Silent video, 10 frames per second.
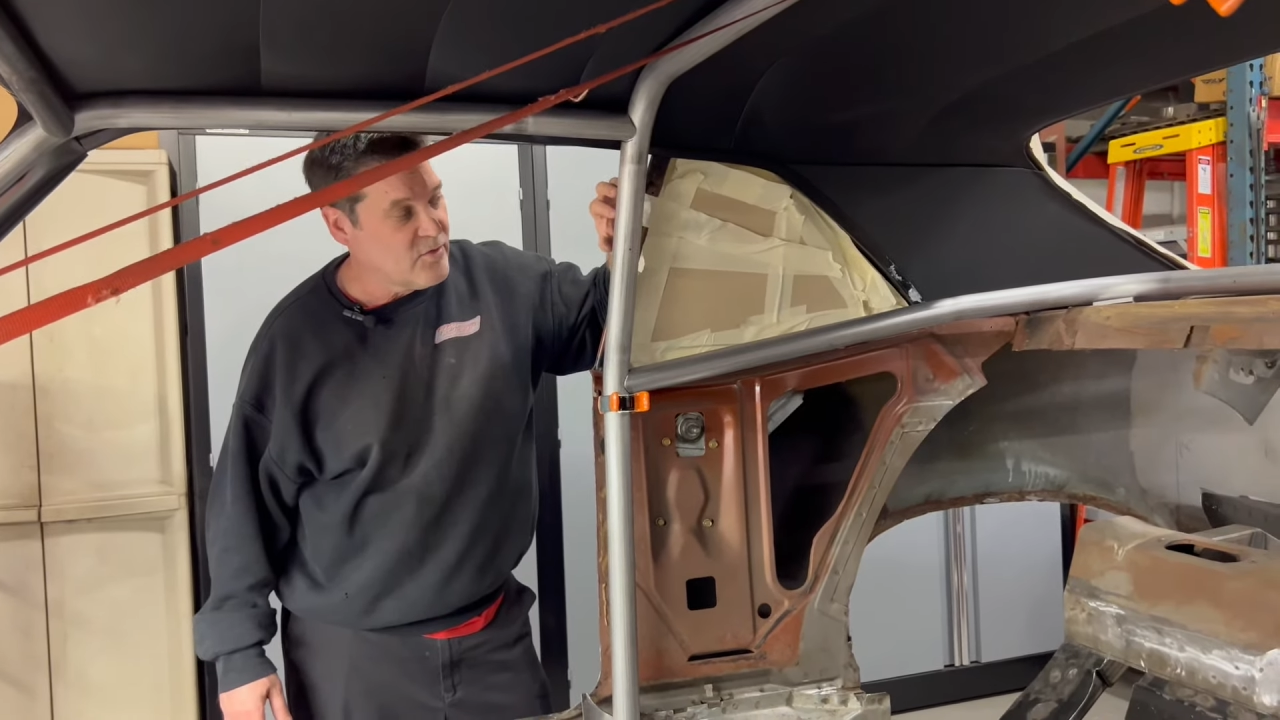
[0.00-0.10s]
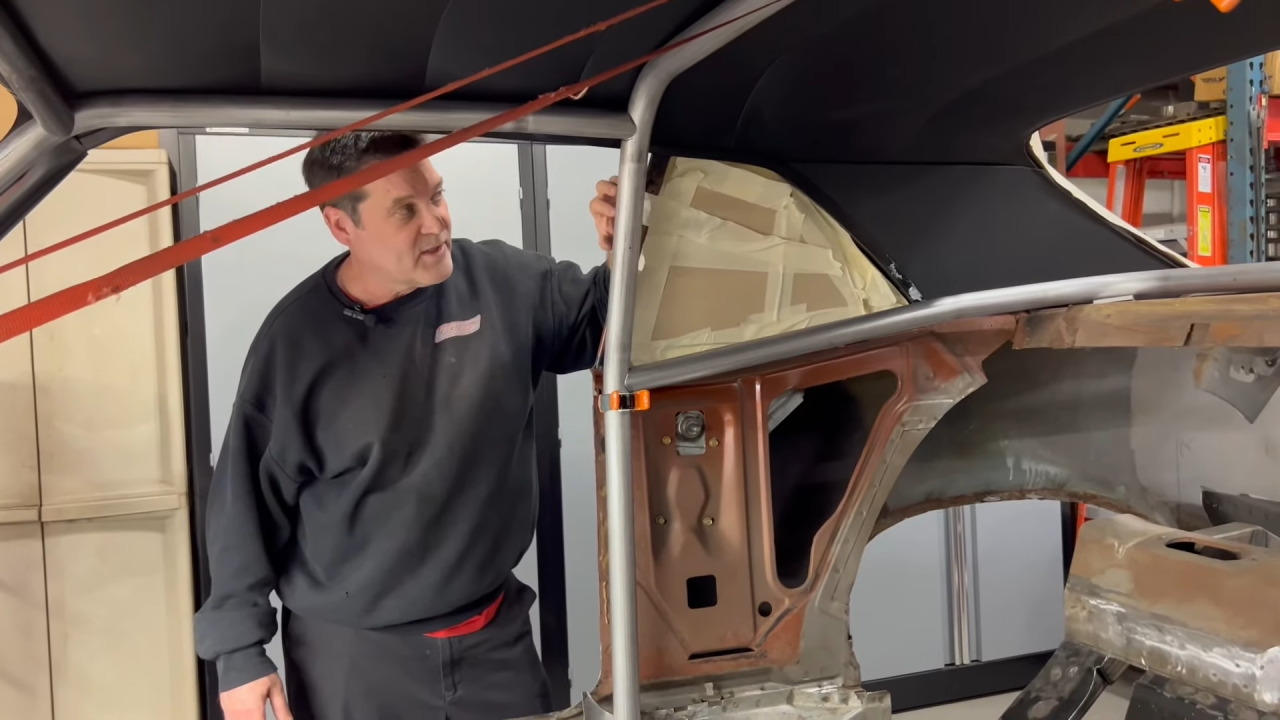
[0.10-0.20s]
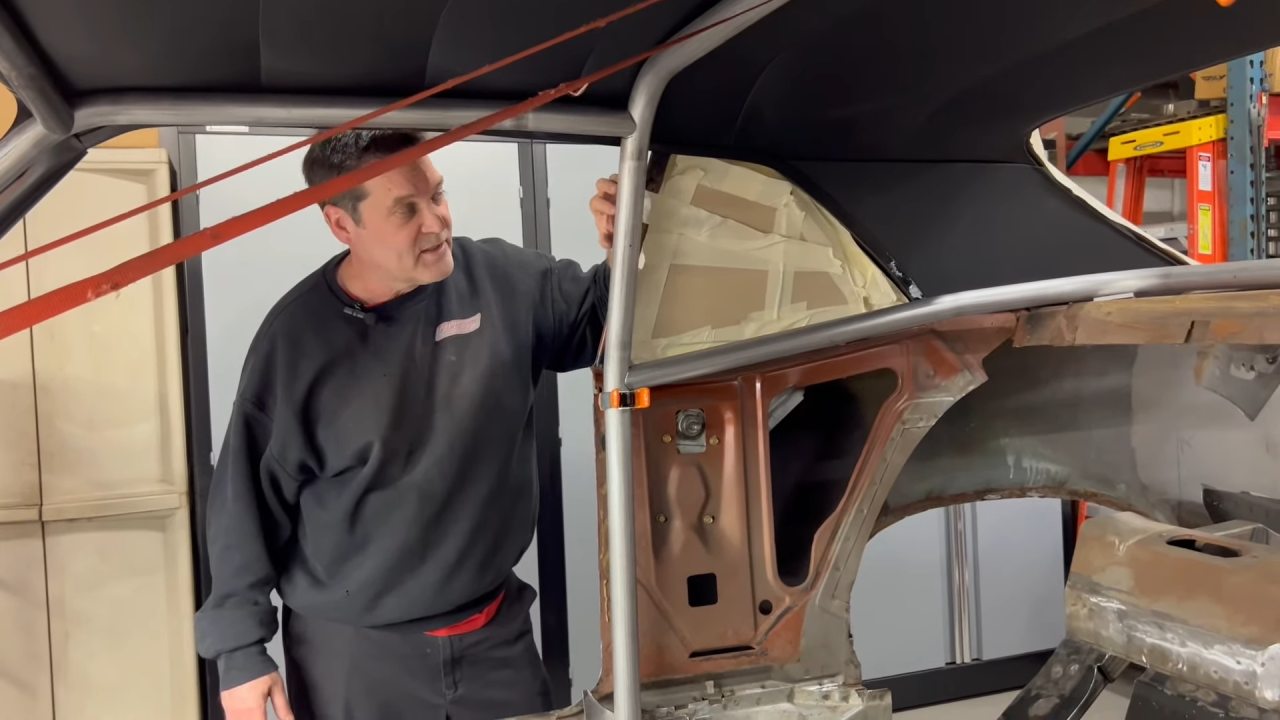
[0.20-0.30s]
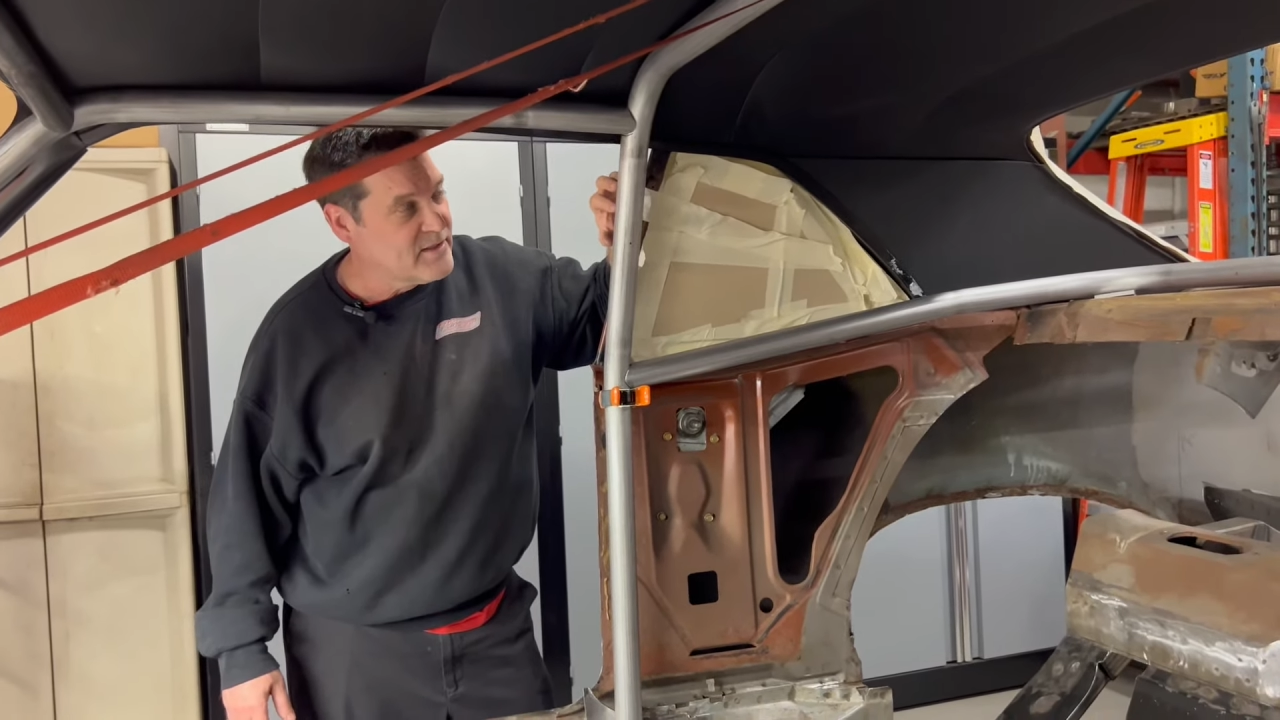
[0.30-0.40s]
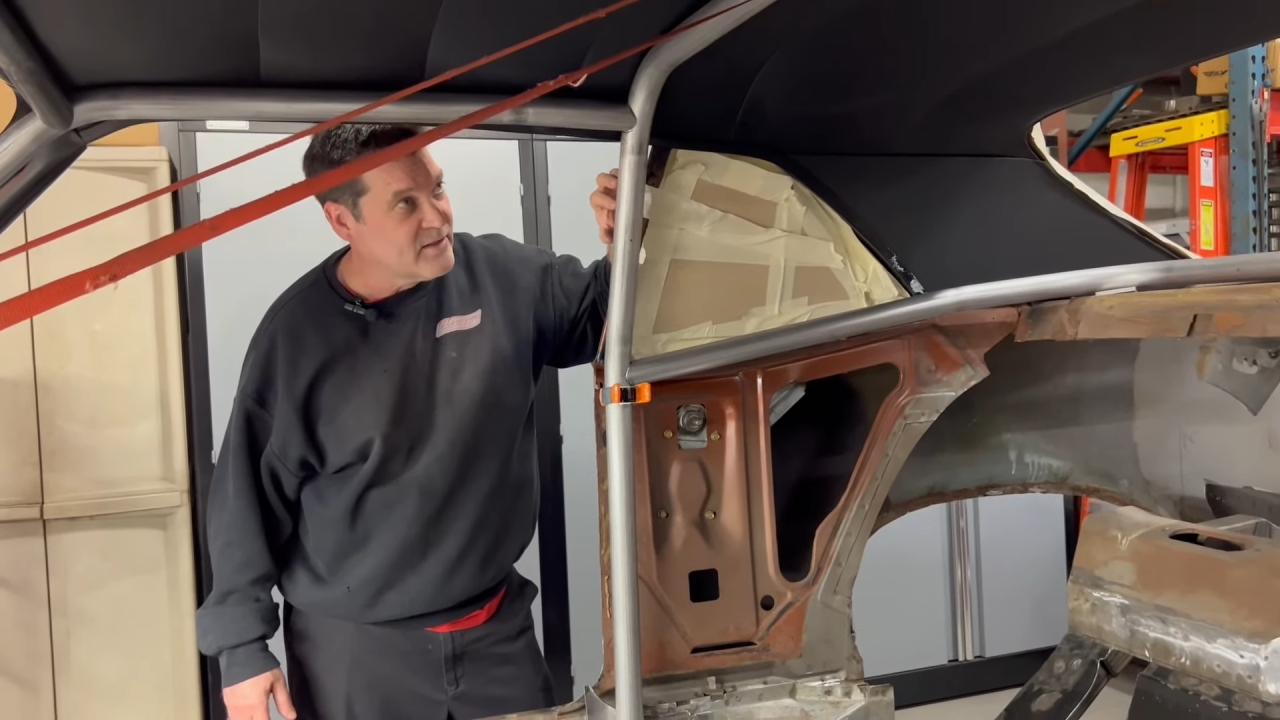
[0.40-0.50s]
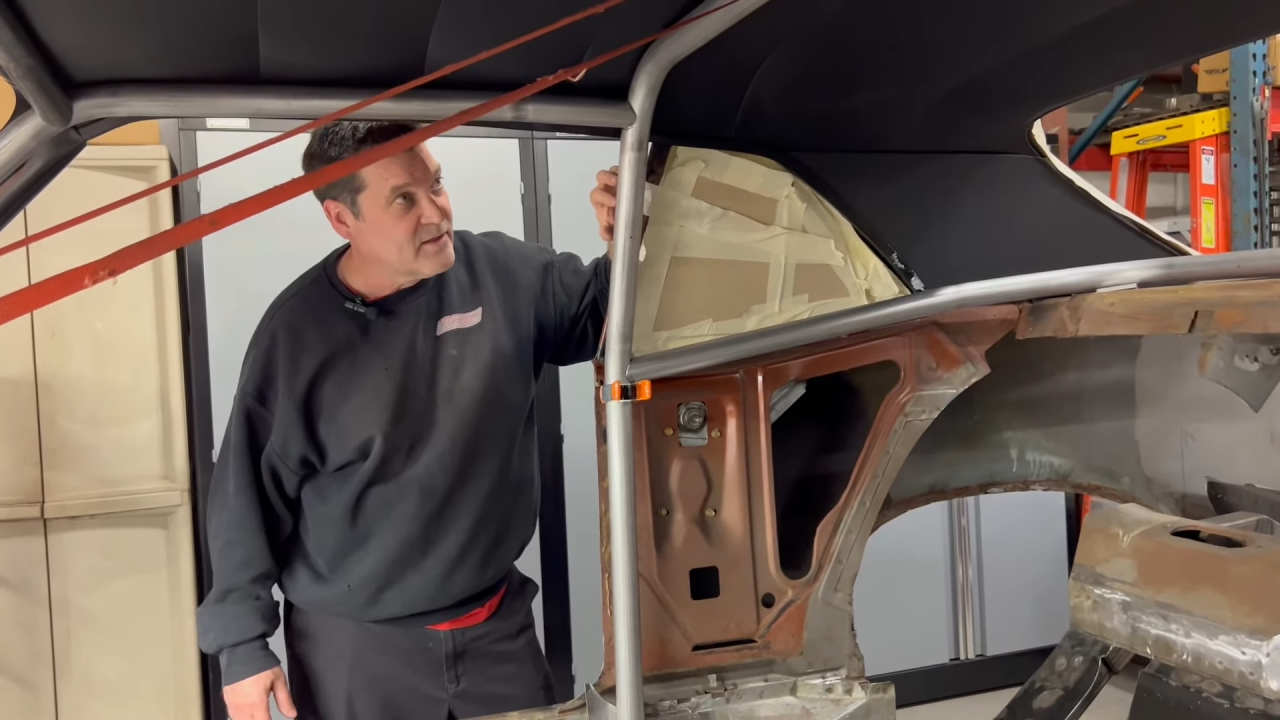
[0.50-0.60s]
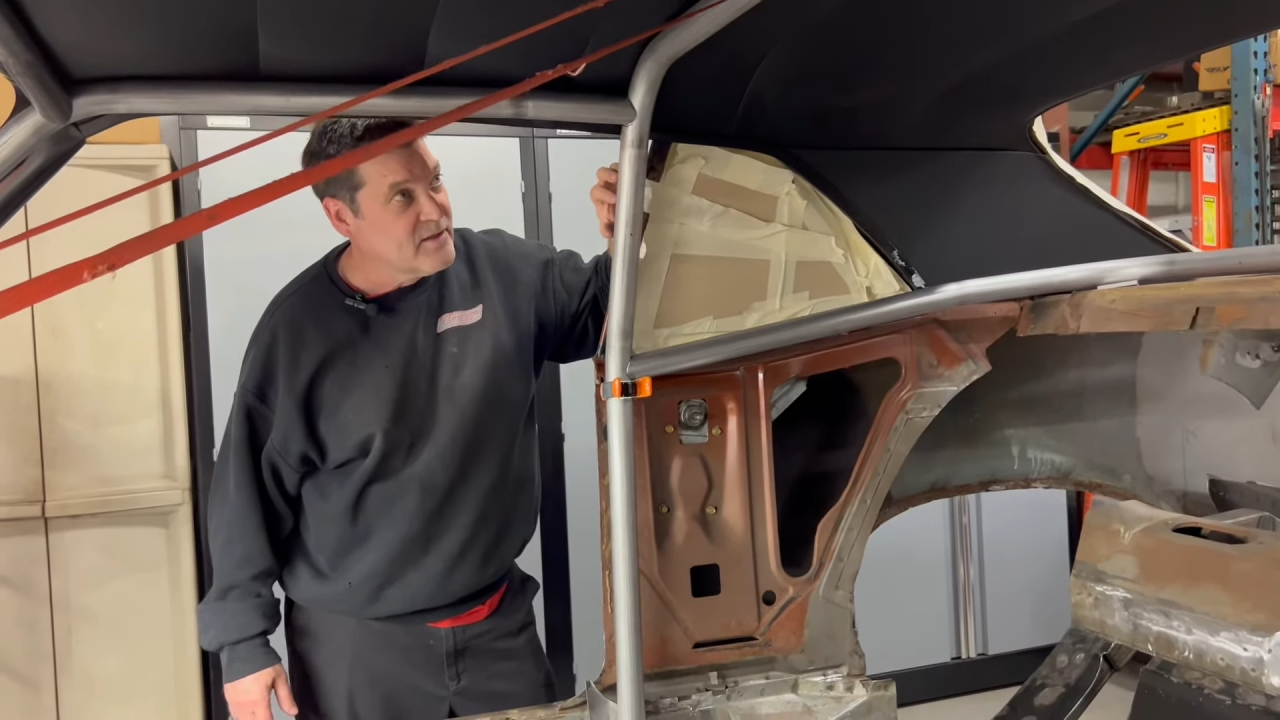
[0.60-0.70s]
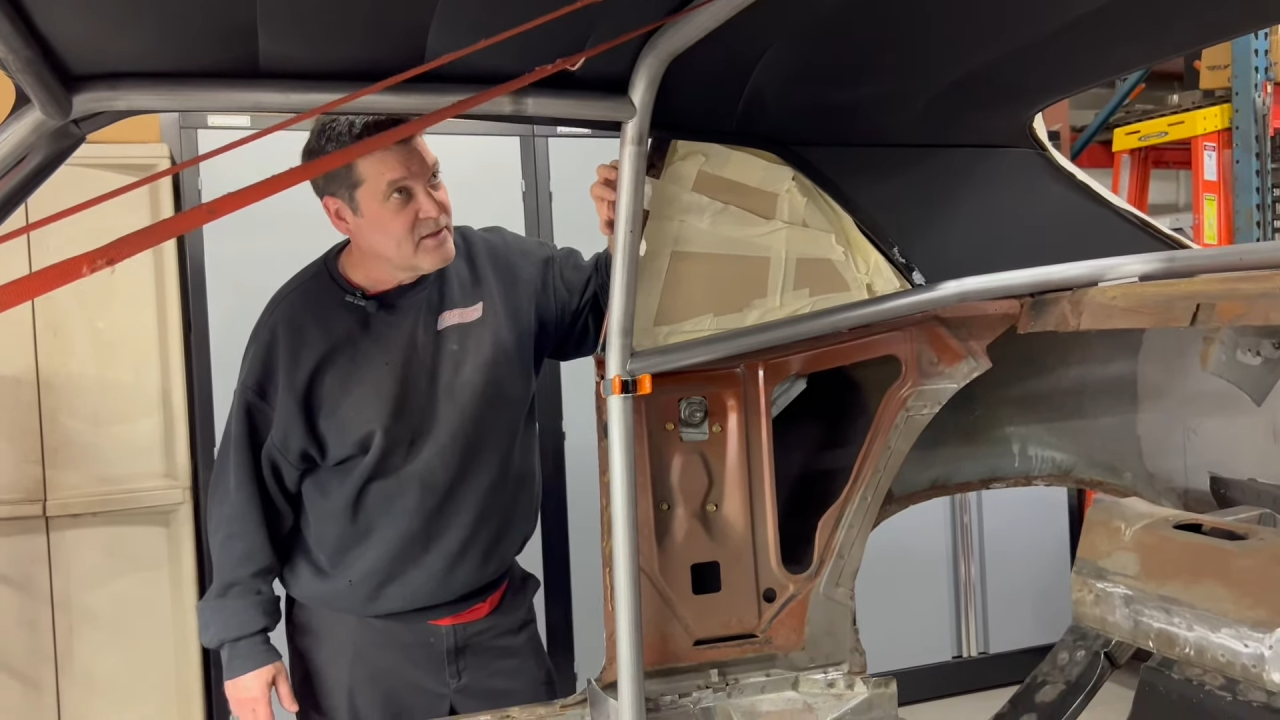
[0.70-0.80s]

big deal.